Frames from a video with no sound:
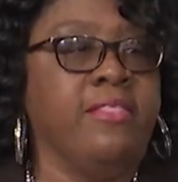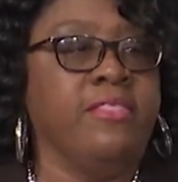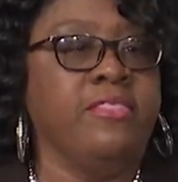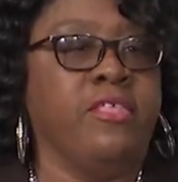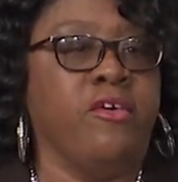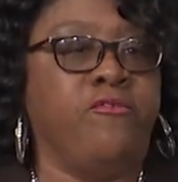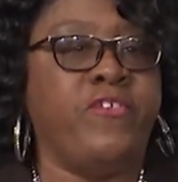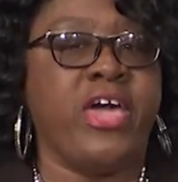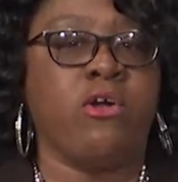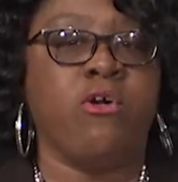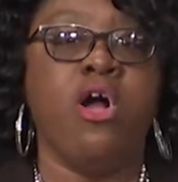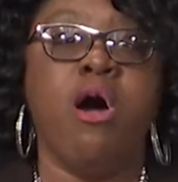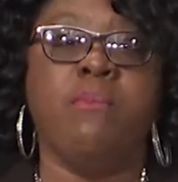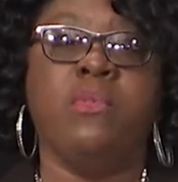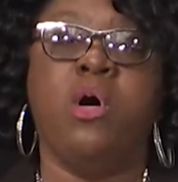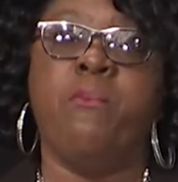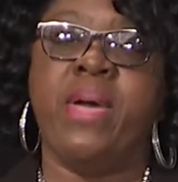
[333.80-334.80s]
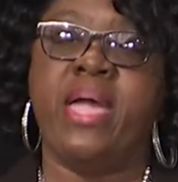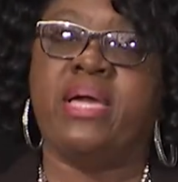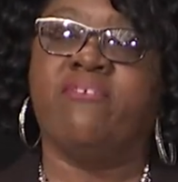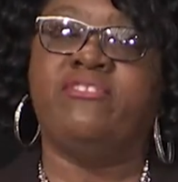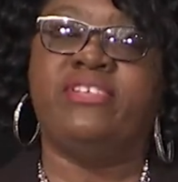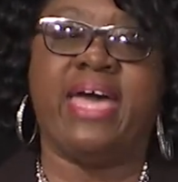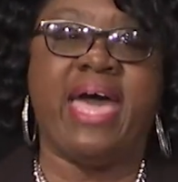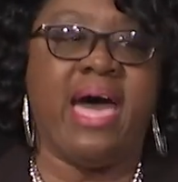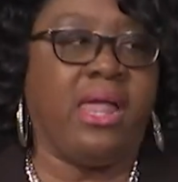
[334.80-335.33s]
The Federal Home Loan Bank
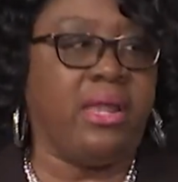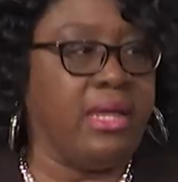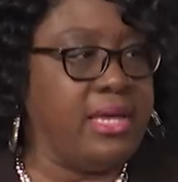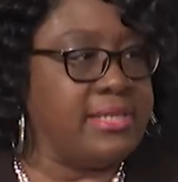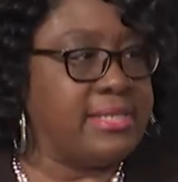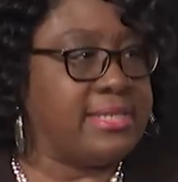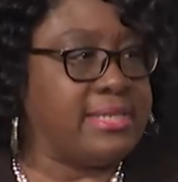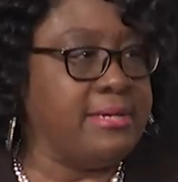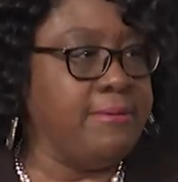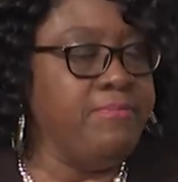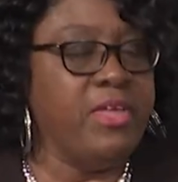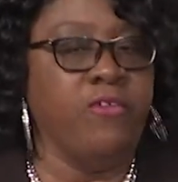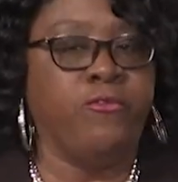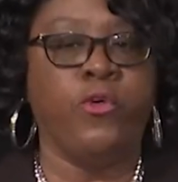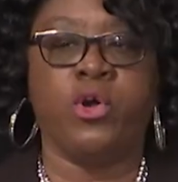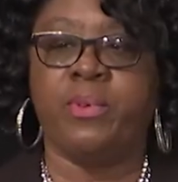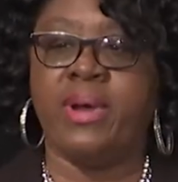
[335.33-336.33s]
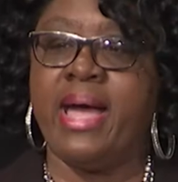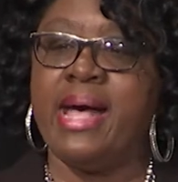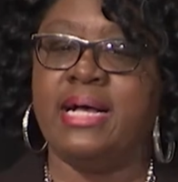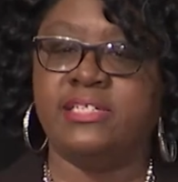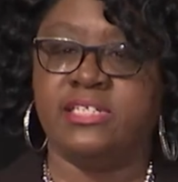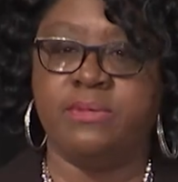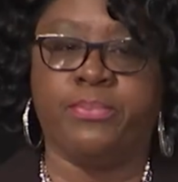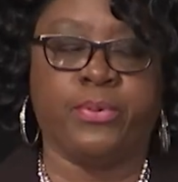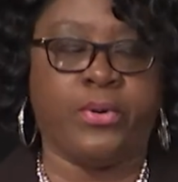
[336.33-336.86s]
of Dallas, affordable
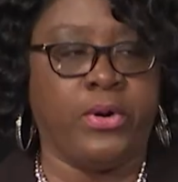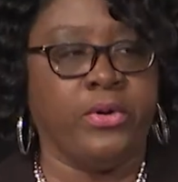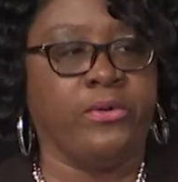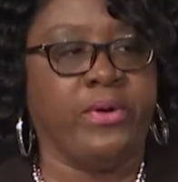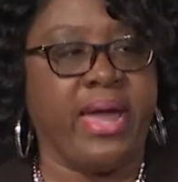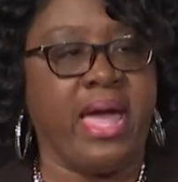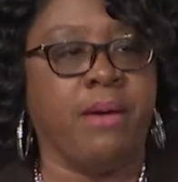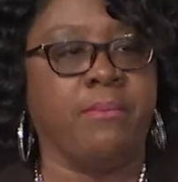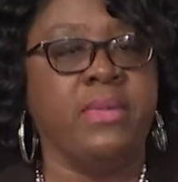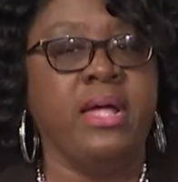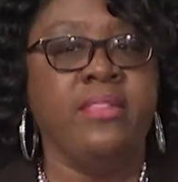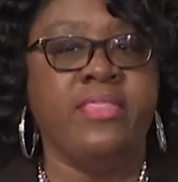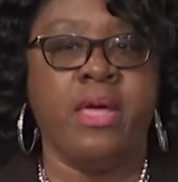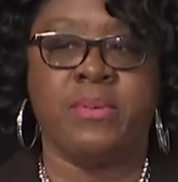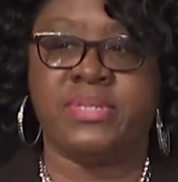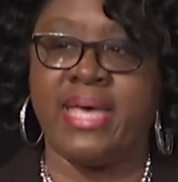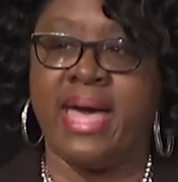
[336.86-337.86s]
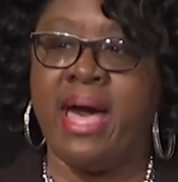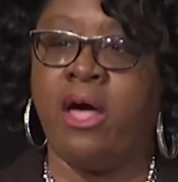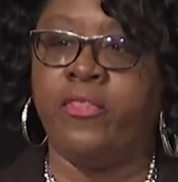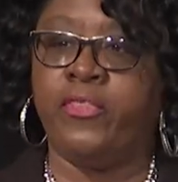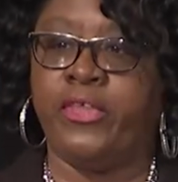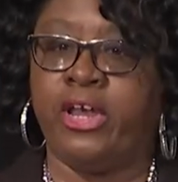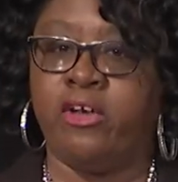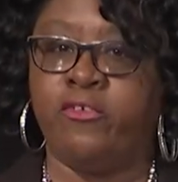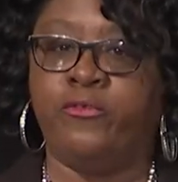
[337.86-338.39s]
housing program that was
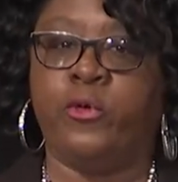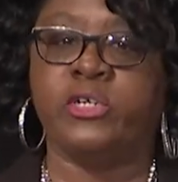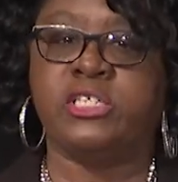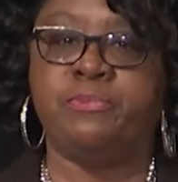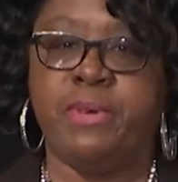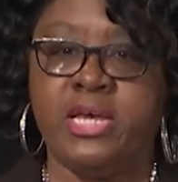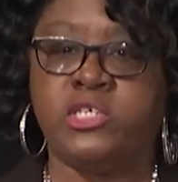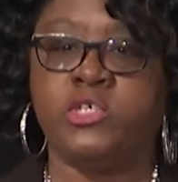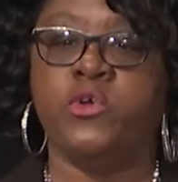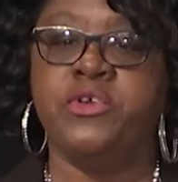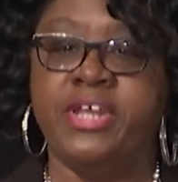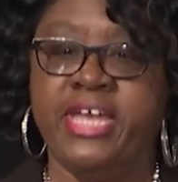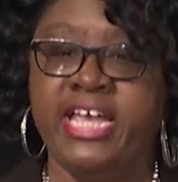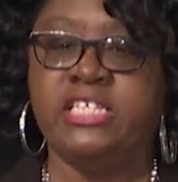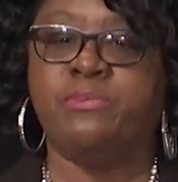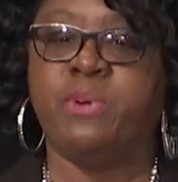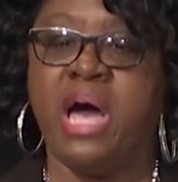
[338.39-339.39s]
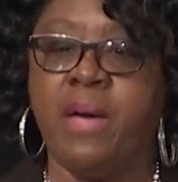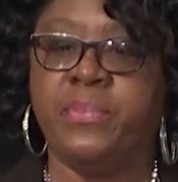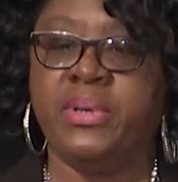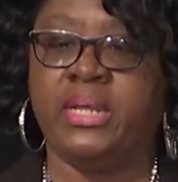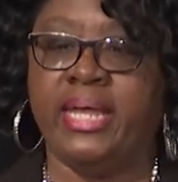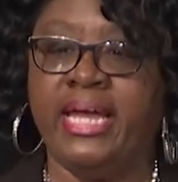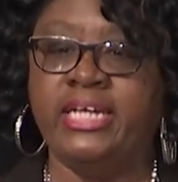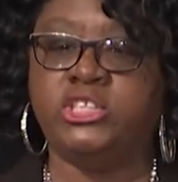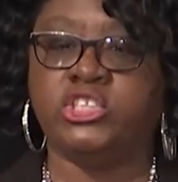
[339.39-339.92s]
out there for special needs
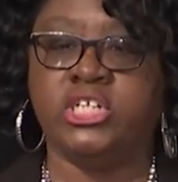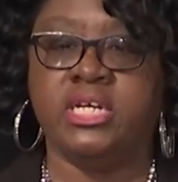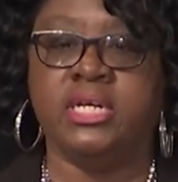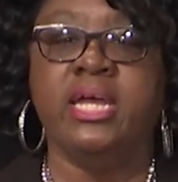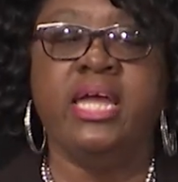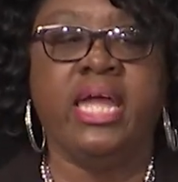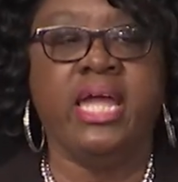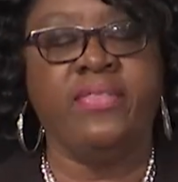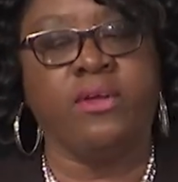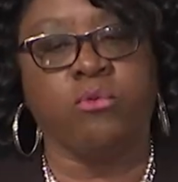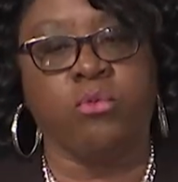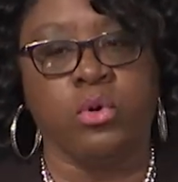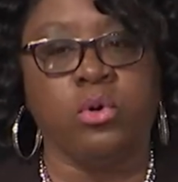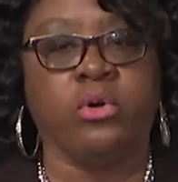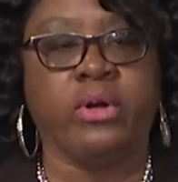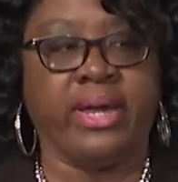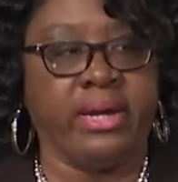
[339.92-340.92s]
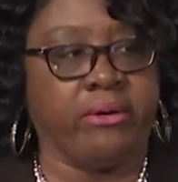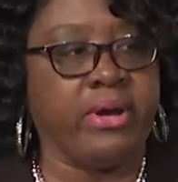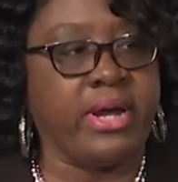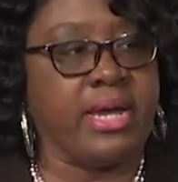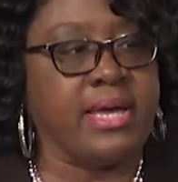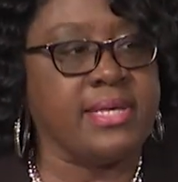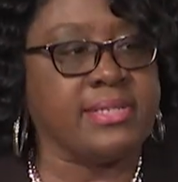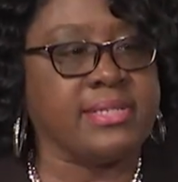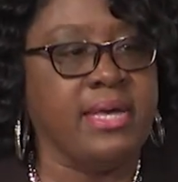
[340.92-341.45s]
population in the rural
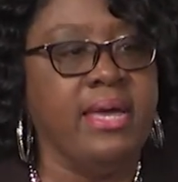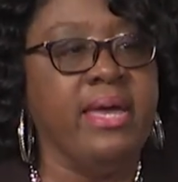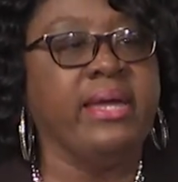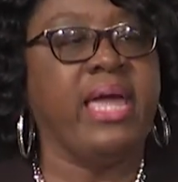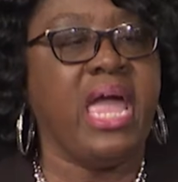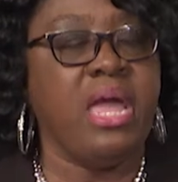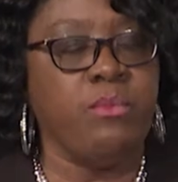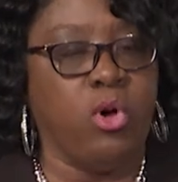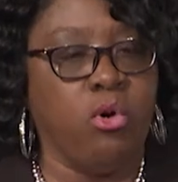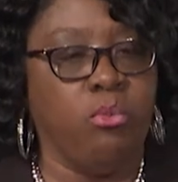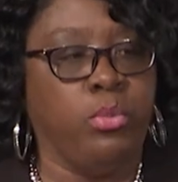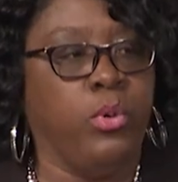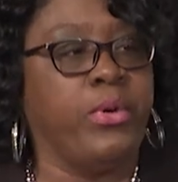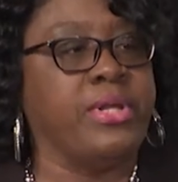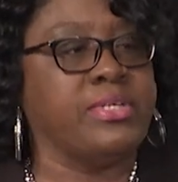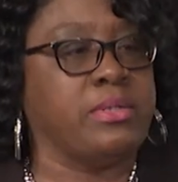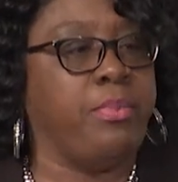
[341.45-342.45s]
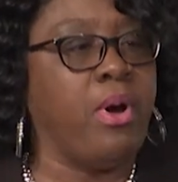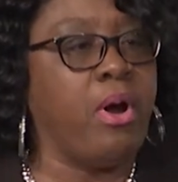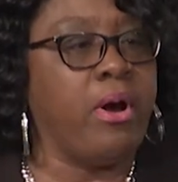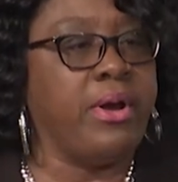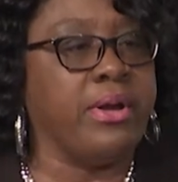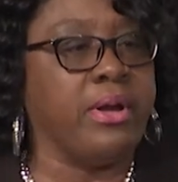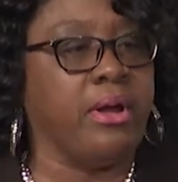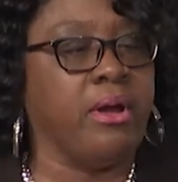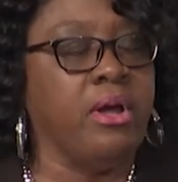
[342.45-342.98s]
areas came on board as a
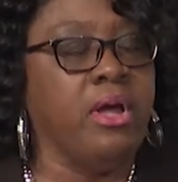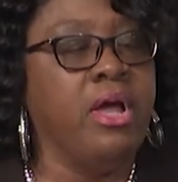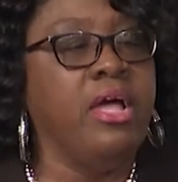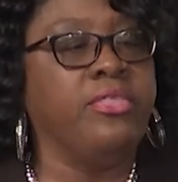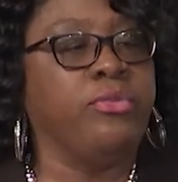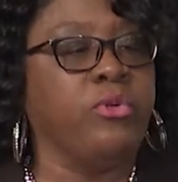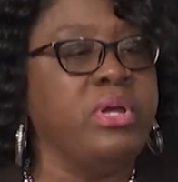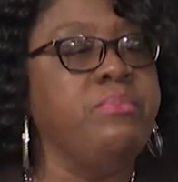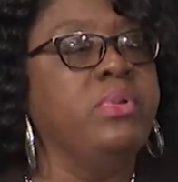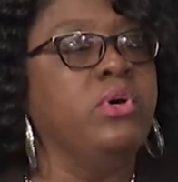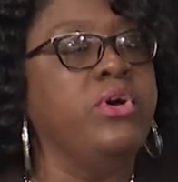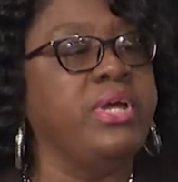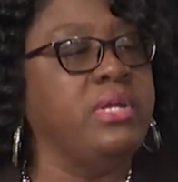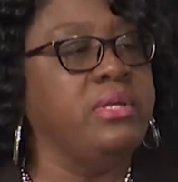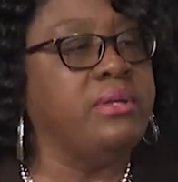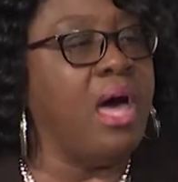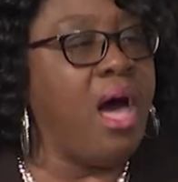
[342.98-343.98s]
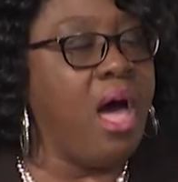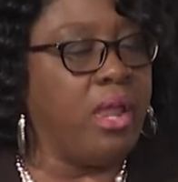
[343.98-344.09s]
partner. $3 million